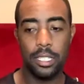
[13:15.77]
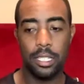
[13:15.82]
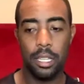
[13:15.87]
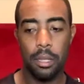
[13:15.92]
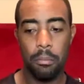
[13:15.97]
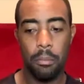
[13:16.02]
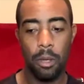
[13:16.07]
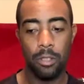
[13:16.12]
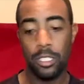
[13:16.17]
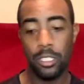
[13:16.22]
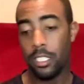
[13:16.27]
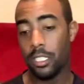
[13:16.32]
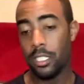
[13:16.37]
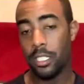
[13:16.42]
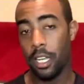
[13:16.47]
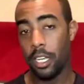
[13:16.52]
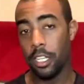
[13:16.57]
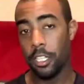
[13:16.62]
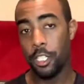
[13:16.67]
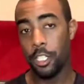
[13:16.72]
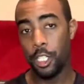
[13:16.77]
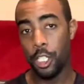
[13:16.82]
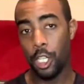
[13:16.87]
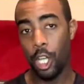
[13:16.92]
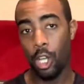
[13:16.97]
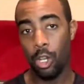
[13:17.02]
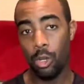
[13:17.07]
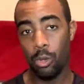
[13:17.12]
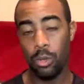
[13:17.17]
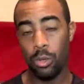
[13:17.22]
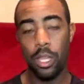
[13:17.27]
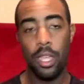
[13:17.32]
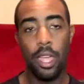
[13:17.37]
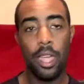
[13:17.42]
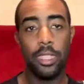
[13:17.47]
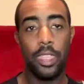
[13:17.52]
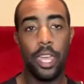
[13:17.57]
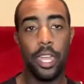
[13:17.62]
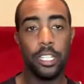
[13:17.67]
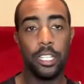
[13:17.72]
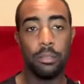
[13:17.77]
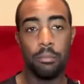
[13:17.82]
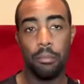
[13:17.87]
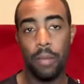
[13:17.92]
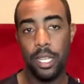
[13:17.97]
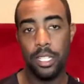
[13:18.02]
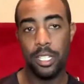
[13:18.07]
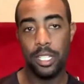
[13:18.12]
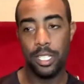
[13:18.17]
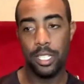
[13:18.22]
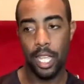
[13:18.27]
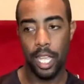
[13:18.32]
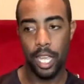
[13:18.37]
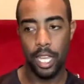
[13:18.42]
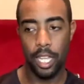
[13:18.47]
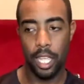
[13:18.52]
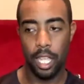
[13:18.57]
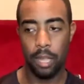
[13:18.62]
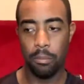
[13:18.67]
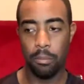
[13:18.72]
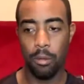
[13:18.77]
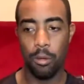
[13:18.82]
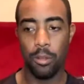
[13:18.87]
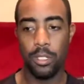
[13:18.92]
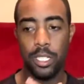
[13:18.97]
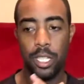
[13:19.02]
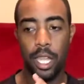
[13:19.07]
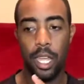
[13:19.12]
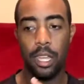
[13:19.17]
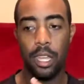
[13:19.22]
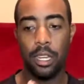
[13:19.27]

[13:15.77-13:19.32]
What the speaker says: Most of these studies showed that as much as 88%